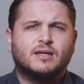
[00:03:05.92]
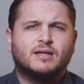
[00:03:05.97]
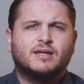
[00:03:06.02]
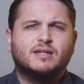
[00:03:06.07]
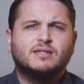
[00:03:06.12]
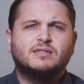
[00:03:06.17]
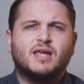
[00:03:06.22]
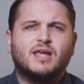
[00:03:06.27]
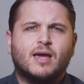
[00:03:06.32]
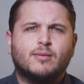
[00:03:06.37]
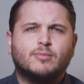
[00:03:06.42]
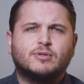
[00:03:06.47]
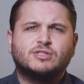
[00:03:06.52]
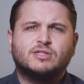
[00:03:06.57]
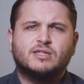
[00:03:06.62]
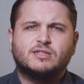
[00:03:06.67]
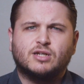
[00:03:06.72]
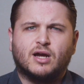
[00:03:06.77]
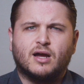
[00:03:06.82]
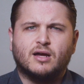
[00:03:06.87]
can damage
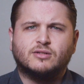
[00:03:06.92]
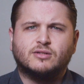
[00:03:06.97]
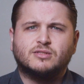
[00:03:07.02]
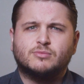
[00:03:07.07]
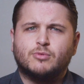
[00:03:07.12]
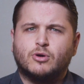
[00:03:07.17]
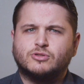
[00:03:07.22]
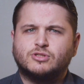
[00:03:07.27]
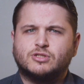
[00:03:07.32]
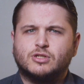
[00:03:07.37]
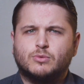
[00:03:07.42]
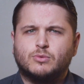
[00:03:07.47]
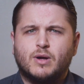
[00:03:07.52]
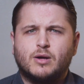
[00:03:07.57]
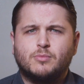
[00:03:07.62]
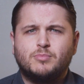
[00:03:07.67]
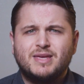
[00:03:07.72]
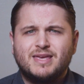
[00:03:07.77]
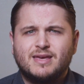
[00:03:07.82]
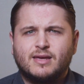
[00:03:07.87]
the child's emotional
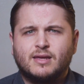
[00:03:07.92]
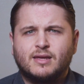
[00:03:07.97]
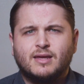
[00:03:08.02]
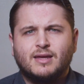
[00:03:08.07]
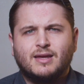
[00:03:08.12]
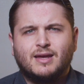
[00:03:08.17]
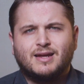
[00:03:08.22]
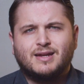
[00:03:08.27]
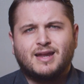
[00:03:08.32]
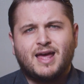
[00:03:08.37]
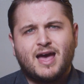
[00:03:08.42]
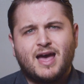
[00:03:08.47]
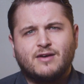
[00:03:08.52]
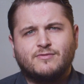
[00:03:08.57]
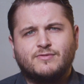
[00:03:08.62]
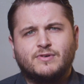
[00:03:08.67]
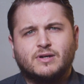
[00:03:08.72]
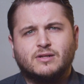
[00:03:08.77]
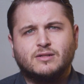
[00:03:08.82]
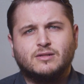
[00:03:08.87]
well-being and
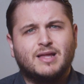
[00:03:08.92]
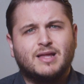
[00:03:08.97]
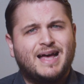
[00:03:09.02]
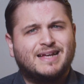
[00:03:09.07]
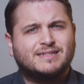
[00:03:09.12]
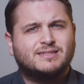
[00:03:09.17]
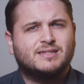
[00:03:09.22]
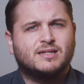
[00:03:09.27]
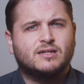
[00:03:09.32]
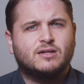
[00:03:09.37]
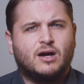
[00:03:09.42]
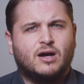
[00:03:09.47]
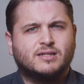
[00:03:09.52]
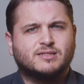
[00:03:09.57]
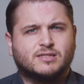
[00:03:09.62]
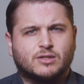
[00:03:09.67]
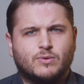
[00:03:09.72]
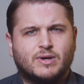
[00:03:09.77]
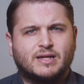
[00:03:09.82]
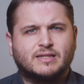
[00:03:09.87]
have a lasting
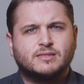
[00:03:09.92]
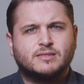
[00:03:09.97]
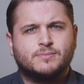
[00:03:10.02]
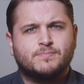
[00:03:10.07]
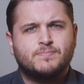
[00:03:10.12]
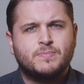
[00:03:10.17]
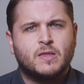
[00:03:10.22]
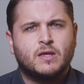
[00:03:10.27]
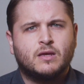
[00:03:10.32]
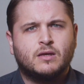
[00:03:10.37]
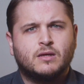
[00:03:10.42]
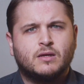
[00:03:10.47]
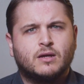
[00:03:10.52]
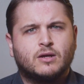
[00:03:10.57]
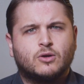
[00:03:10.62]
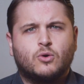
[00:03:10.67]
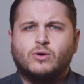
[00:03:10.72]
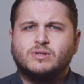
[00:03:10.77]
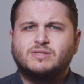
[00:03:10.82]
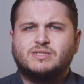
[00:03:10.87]
consequence.
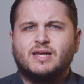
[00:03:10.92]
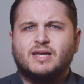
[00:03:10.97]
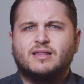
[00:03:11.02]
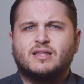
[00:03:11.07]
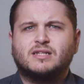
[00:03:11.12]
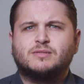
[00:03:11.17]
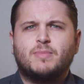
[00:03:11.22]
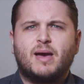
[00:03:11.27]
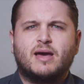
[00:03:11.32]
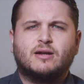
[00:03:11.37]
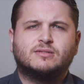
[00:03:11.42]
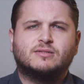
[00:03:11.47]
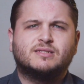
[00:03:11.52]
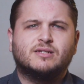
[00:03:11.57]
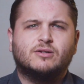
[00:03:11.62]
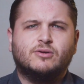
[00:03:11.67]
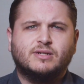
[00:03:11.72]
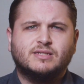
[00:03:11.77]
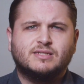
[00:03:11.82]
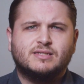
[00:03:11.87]
Courts take this matter
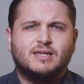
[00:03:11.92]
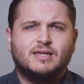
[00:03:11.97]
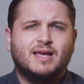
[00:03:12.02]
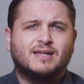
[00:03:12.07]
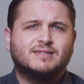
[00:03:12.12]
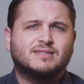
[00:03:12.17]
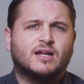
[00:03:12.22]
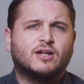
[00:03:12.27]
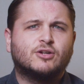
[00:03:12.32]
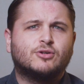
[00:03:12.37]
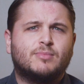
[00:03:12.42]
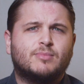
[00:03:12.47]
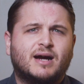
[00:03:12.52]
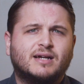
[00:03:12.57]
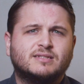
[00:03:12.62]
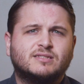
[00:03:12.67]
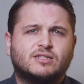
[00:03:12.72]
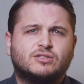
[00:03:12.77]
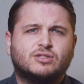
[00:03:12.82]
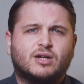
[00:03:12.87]
seriously as it
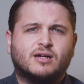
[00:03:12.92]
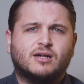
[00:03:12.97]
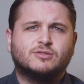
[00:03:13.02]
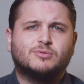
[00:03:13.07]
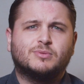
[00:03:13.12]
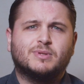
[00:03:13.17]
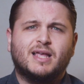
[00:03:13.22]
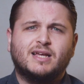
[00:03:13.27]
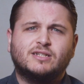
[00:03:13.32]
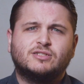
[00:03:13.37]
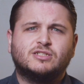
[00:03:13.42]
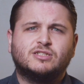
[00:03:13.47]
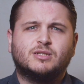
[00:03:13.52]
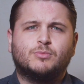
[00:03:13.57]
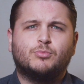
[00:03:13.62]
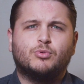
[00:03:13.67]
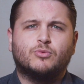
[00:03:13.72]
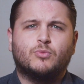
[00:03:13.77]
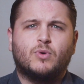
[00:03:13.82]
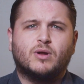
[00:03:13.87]
undermines the child's
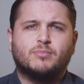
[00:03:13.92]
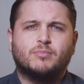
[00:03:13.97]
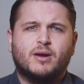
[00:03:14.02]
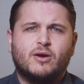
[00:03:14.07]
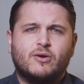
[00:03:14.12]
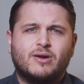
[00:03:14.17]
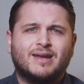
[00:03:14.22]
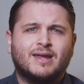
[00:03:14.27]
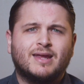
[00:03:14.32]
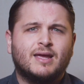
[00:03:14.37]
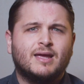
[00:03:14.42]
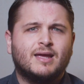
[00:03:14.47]
relationship with one parent